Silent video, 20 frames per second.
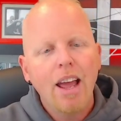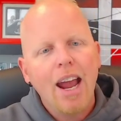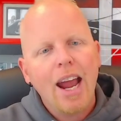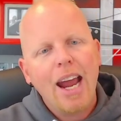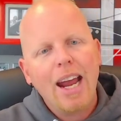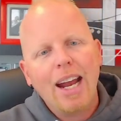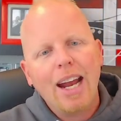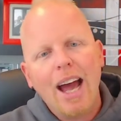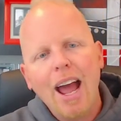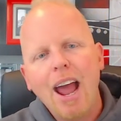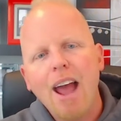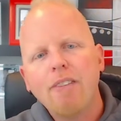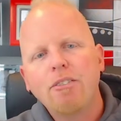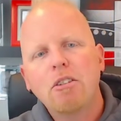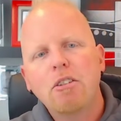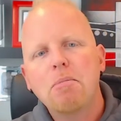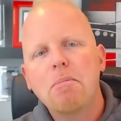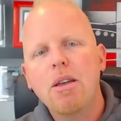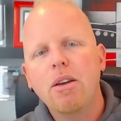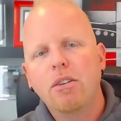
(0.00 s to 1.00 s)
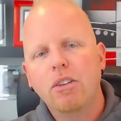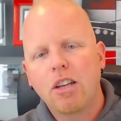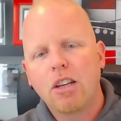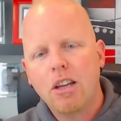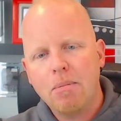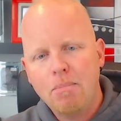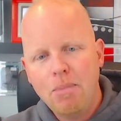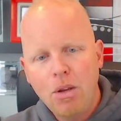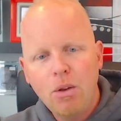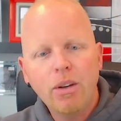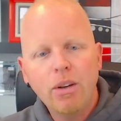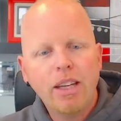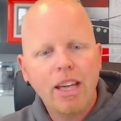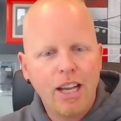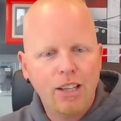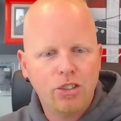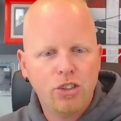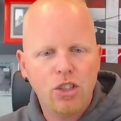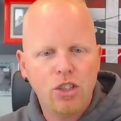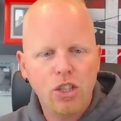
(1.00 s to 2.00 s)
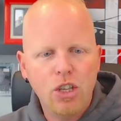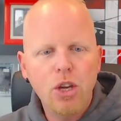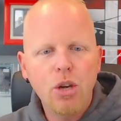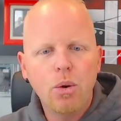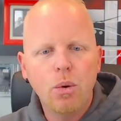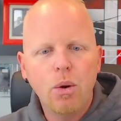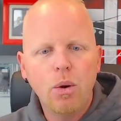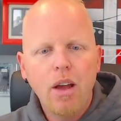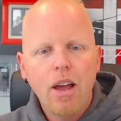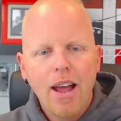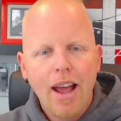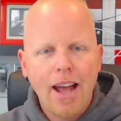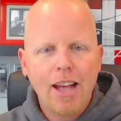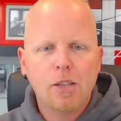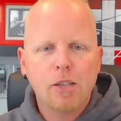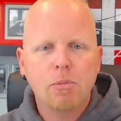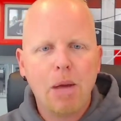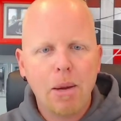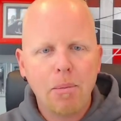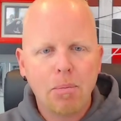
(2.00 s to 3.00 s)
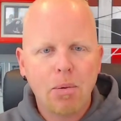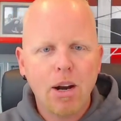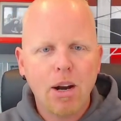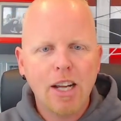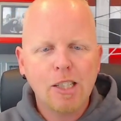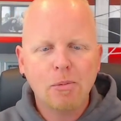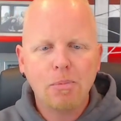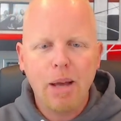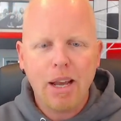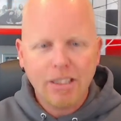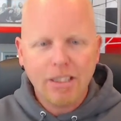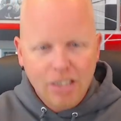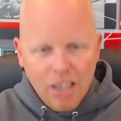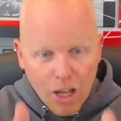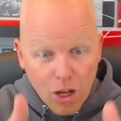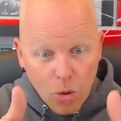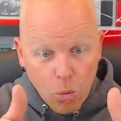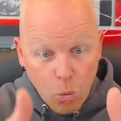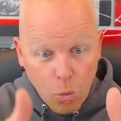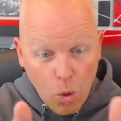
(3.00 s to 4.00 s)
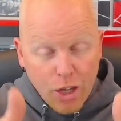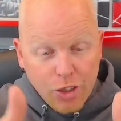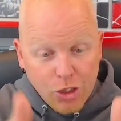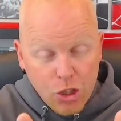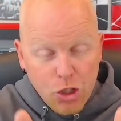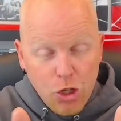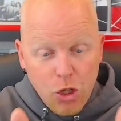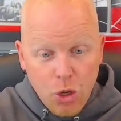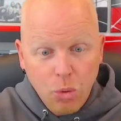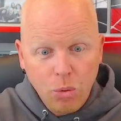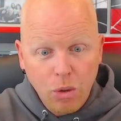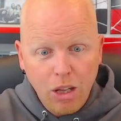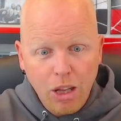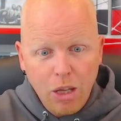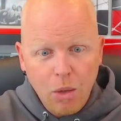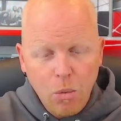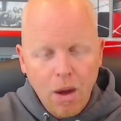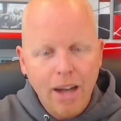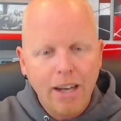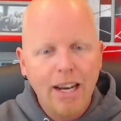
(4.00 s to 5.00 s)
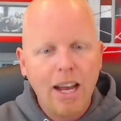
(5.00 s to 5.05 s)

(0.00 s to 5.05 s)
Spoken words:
and I have to be able to communicate to you as my prospect, what do you really want?